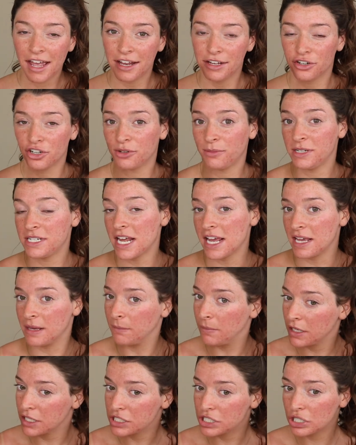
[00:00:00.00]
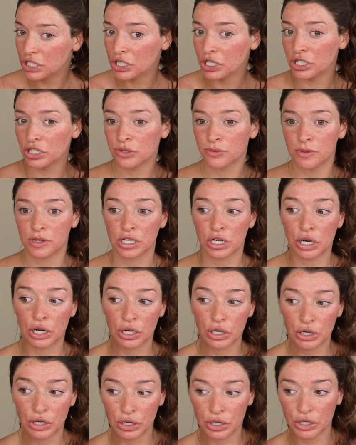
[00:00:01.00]
and you're going to be taking pictures with the
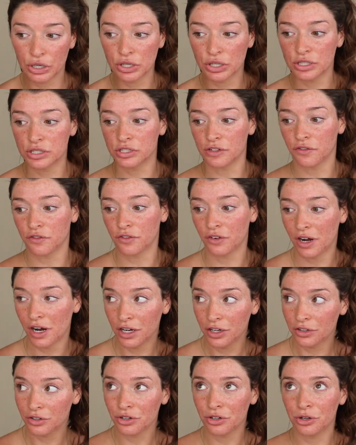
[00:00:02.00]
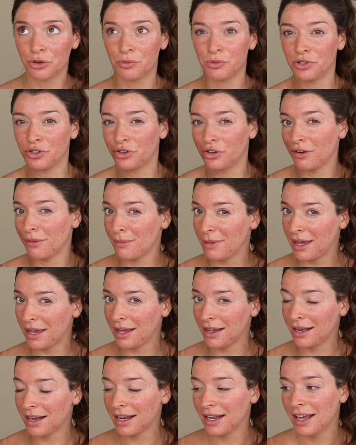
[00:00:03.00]
girls, your friend group, you know what I
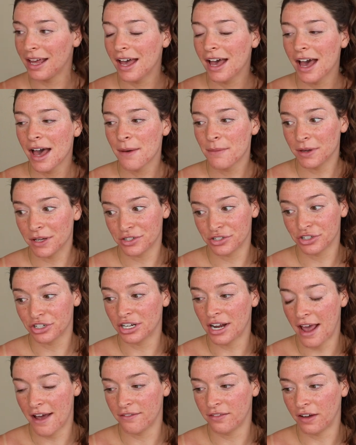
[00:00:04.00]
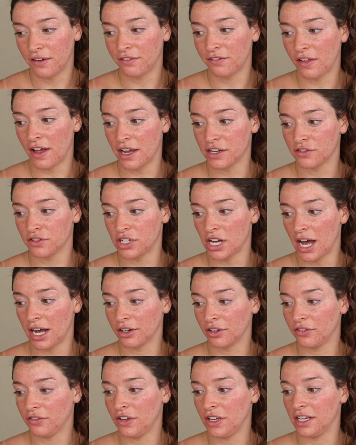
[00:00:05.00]
mean? Because you're going to have that flash
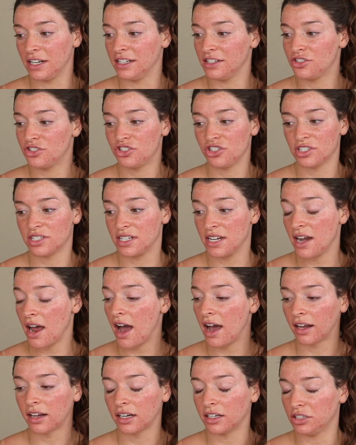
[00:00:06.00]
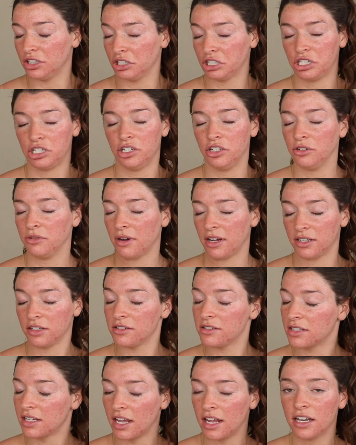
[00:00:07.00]
photography and it's just not going to look cute on
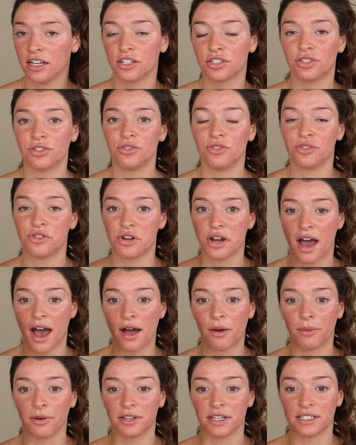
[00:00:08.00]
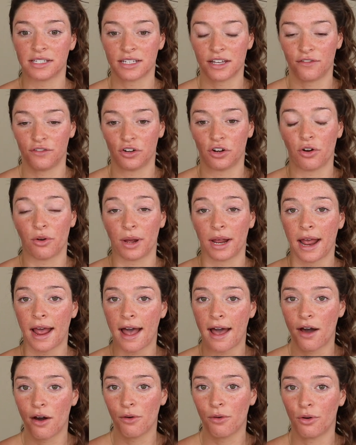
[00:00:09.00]
your skin. So do not wear this if you're going
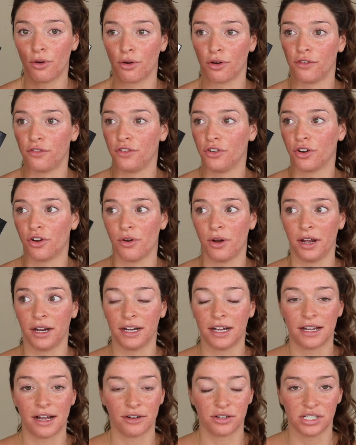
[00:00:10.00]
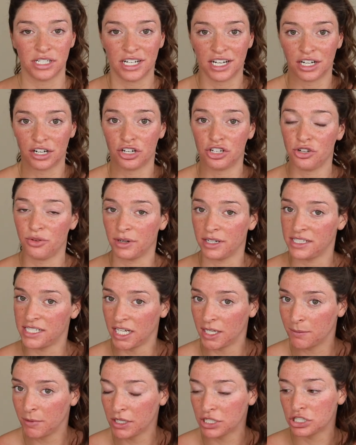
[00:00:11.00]
out or if you're going out to dinner and you want to
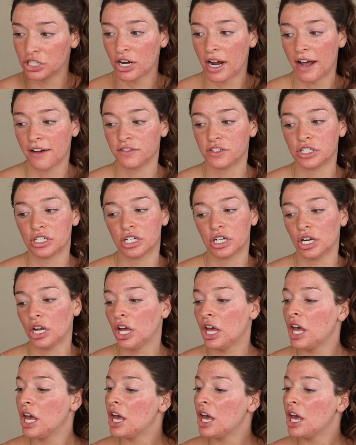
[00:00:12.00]
take a picture after